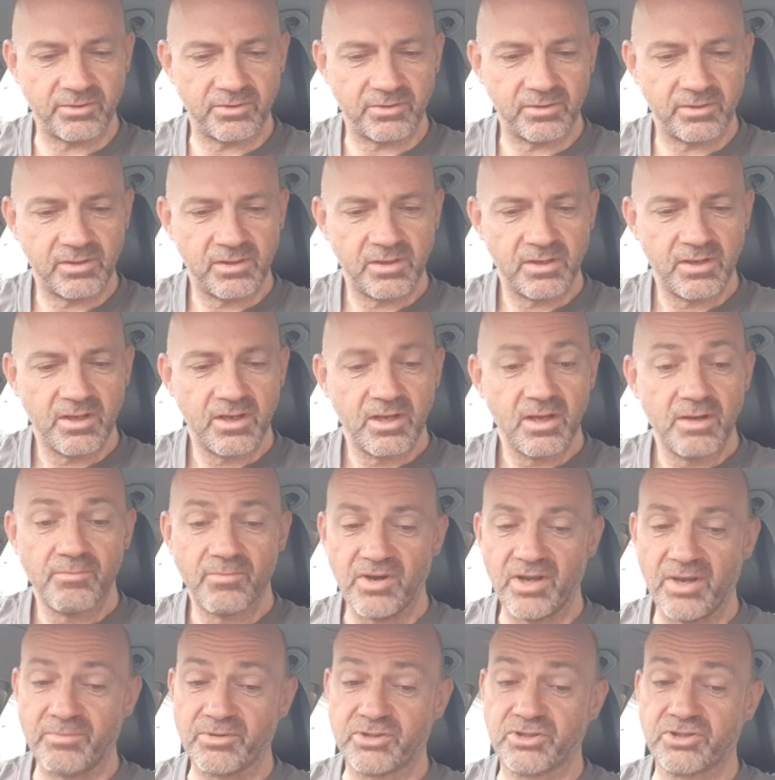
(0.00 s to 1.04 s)
song.
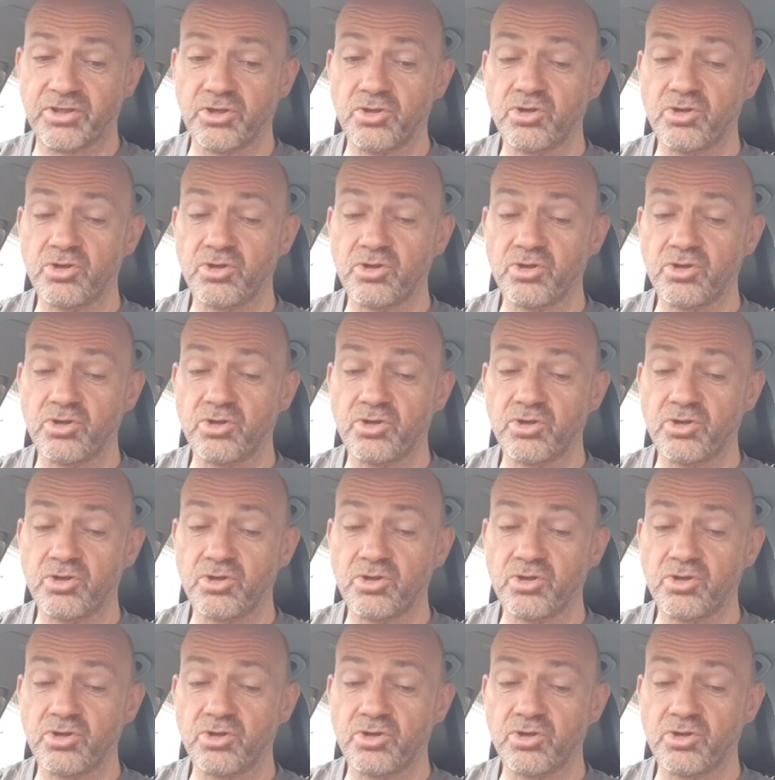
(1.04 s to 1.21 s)
My number